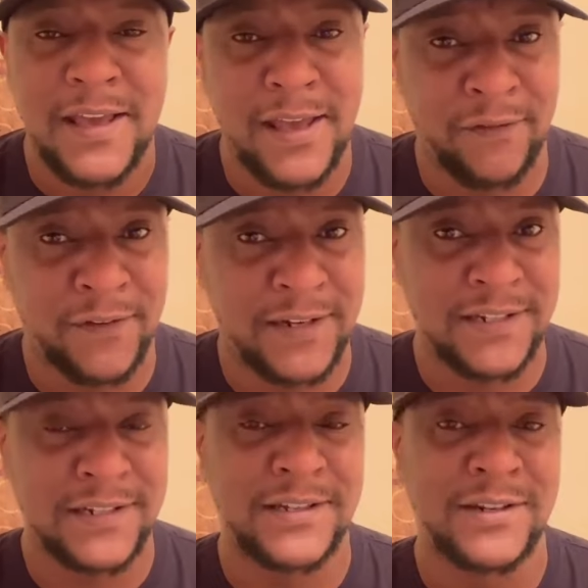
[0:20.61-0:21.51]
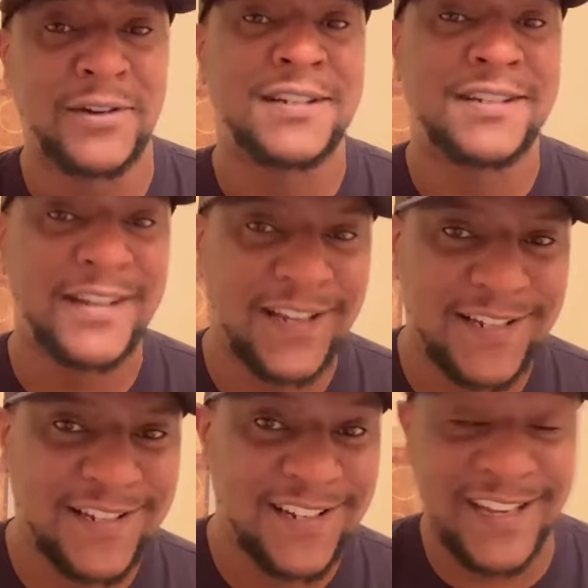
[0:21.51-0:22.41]
If it is not
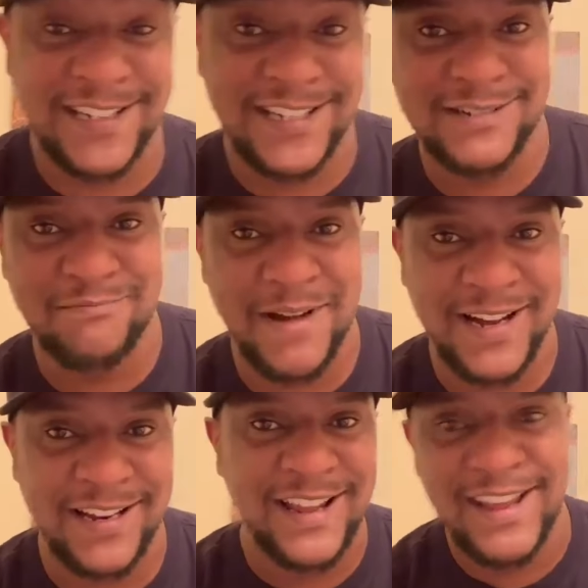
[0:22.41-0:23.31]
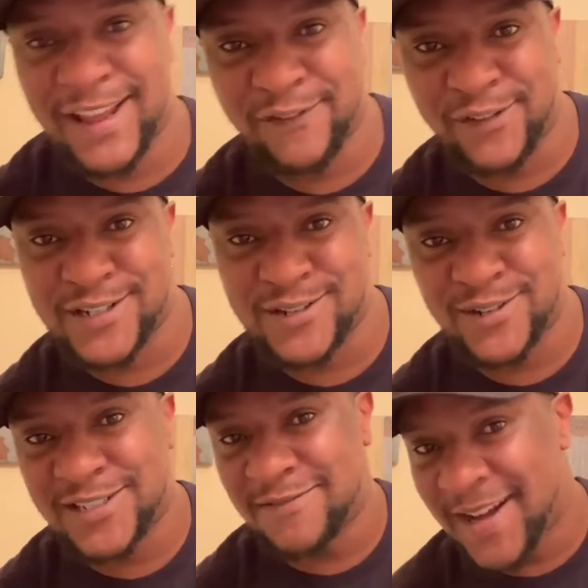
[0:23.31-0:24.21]
sex, it is money. If it's
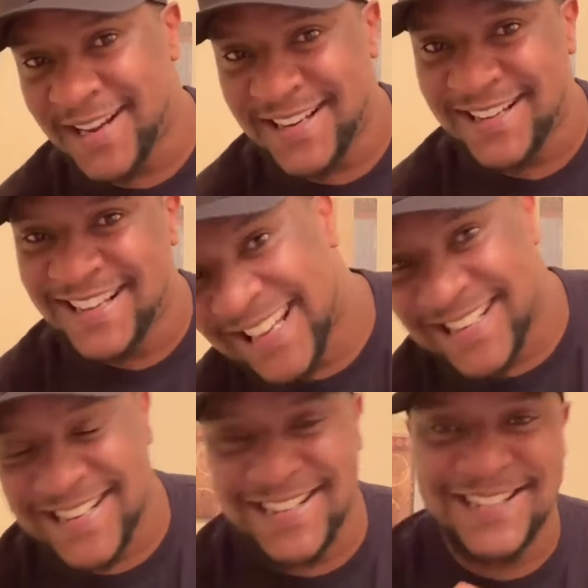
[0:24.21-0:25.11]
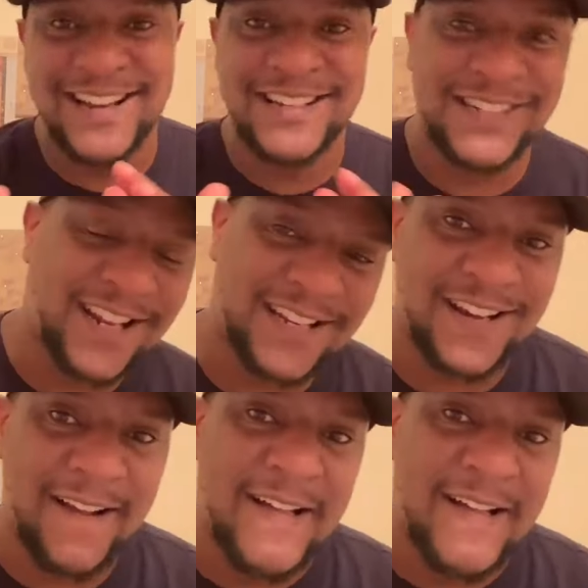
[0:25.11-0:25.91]
not money, it is sex.